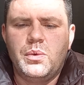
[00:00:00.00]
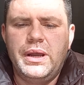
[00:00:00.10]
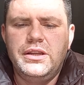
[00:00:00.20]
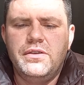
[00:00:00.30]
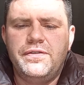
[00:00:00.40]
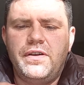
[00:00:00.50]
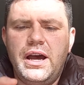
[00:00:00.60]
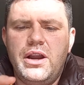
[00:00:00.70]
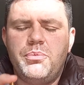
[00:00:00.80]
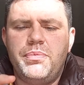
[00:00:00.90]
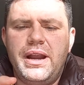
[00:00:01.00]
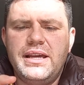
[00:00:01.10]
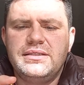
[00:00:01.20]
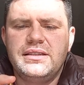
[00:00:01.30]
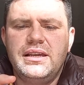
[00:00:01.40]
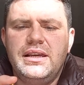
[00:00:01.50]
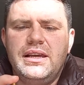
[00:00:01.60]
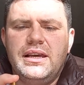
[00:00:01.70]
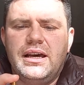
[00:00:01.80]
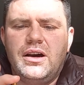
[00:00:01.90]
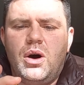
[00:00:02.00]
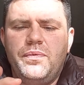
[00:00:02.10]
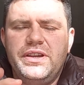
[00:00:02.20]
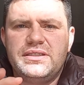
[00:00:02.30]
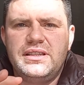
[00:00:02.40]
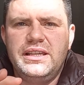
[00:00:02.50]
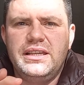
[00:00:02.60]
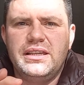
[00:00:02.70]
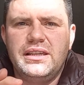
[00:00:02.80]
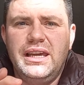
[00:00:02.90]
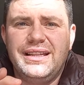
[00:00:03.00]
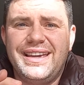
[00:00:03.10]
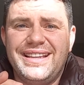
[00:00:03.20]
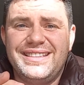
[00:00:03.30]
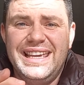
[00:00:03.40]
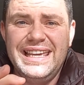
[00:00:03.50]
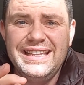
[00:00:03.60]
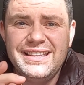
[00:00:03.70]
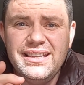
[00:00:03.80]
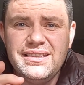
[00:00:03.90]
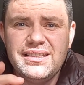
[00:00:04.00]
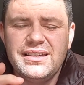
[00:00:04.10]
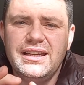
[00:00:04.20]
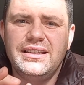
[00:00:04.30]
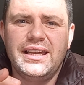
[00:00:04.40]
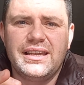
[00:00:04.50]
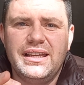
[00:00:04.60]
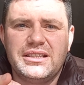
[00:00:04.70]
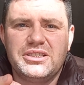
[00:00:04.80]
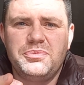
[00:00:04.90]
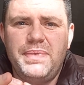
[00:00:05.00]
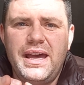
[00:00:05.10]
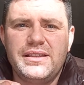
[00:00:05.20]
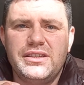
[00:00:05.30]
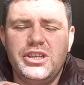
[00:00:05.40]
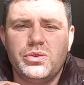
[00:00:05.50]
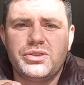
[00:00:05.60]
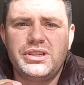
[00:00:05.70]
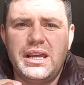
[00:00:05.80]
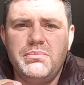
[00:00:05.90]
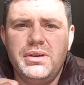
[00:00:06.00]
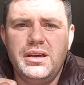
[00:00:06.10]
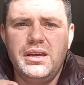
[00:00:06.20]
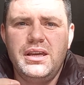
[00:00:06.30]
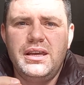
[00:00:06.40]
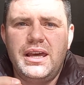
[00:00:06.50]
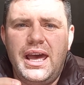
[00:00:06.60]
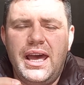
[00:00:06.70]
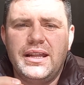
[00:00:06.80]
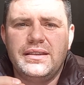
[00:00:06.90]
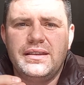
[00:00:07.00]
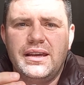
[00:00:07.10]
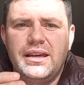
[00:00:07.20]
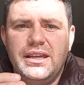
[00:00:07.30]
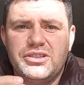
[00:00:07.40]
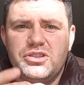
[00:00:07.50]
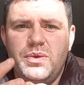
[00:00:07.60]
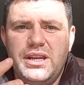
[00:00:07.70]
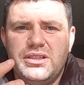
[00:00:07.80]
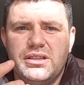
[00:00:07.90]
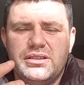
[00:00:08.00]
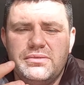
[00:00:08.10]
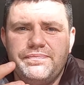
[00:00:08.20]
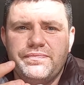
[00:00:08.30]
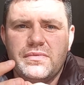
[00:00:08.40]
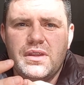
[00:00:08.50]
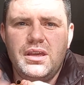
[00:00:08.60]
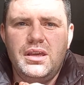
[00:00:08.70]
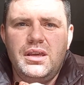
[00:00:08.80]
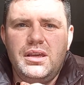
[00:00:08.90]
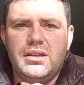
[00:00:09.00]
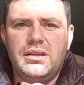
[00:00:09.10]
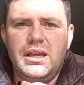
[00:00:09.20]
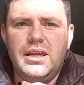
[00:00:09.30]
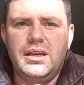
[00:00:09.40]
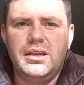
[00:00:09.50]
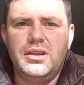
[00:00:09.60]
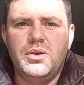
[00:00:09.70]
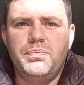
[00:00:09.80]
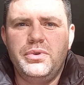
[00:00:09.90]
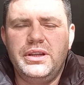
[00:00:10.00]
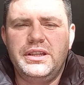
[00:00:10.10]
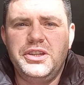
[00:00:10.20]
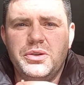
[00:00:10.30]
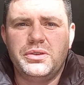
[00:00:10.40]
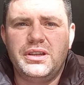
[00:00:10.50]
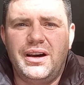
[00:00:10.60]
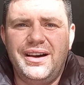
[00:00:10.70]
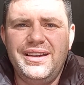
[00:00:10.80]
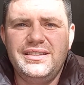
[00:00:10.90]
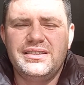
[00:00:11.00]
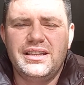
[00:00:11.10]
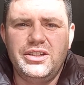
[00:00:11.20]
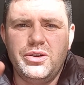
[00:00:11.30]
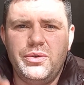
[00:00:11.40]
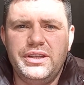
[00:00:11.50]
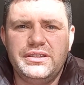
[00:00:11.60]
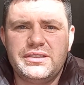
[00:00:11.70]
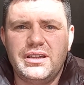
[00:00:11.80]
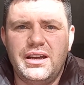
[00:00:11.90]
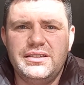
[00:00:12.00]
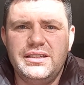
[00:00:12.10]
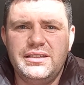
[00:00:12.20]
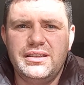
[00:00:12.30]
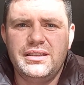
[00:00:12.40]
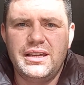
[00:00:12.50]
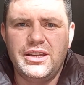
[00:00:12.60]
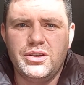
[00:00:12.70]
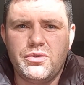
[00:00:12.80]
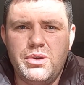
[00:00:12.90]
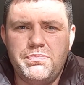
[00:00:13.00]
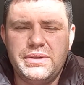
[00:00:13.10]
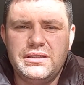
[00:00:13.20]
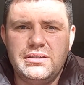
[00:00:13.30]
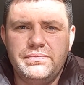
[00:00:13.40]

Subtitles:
when you fire brass, obviously it gets heated. It expands in your chamber and it stretches. Then you put it in your dies and you resize it and you crimp it.